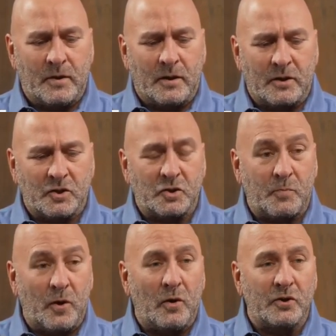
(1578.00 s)

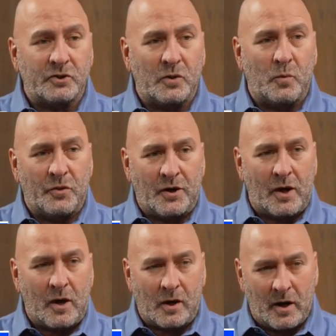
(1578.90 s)
conspiracy within
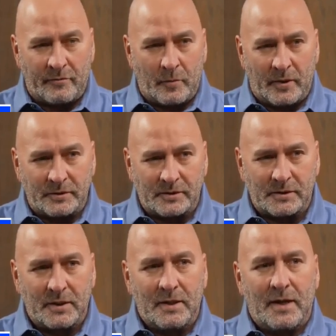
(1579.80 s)
our government
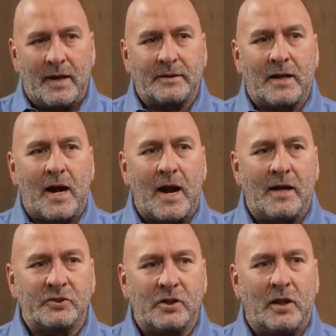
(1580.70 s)
at the
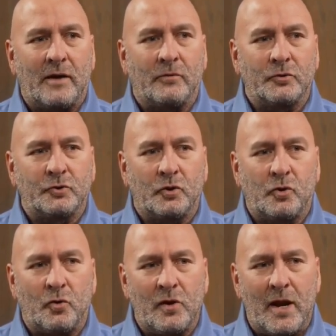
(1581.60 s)
highest level to
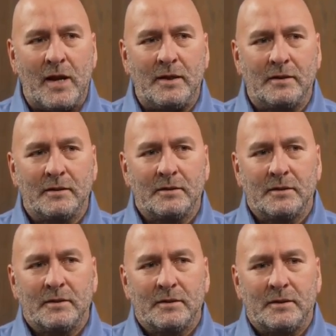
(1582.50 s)
create
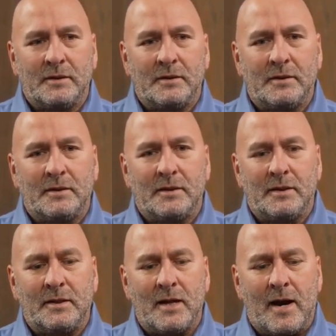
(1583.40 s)
to
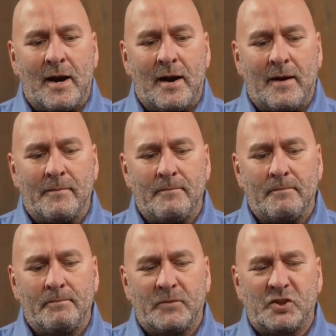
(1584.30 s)

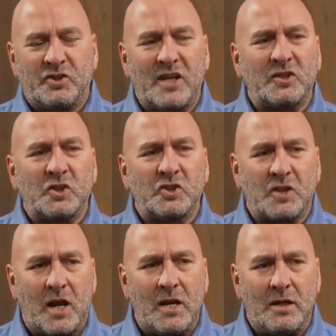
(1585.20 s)
set the
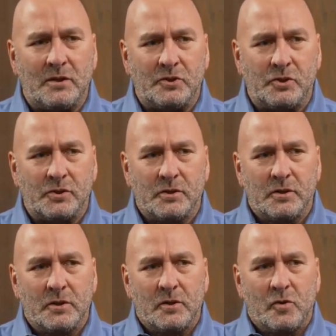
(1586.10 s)
stage
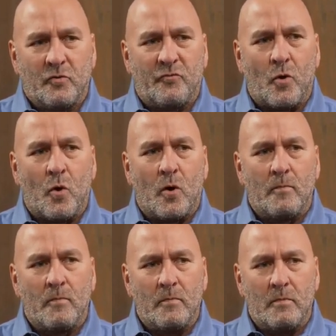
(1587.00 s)
for
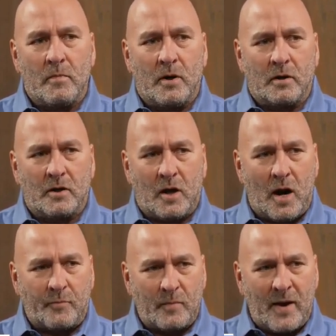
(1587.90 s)
a
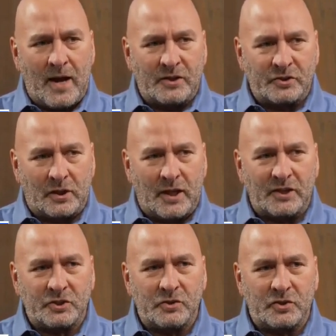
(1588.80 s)
compromised
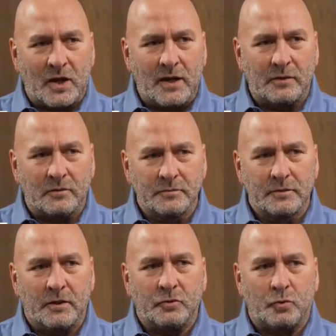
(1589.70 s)
election cycle
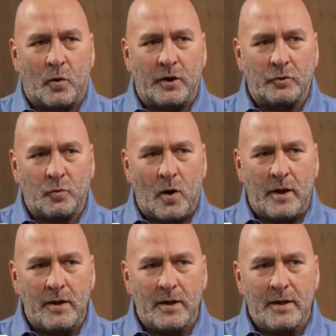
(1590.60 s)
in
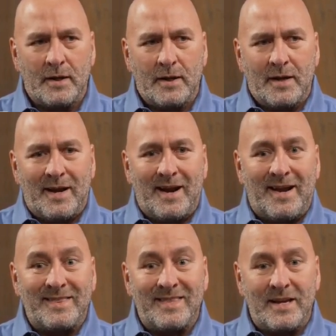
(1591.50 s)
2020,
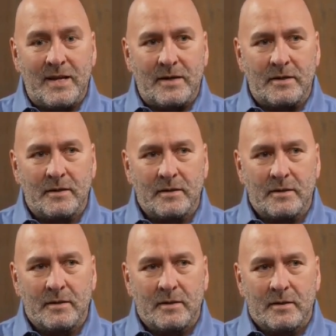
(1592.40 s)
and then
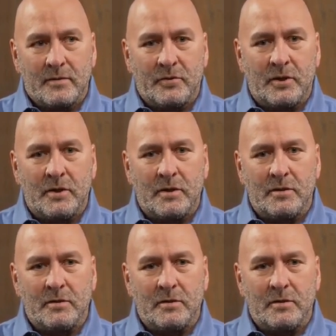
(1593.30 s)
the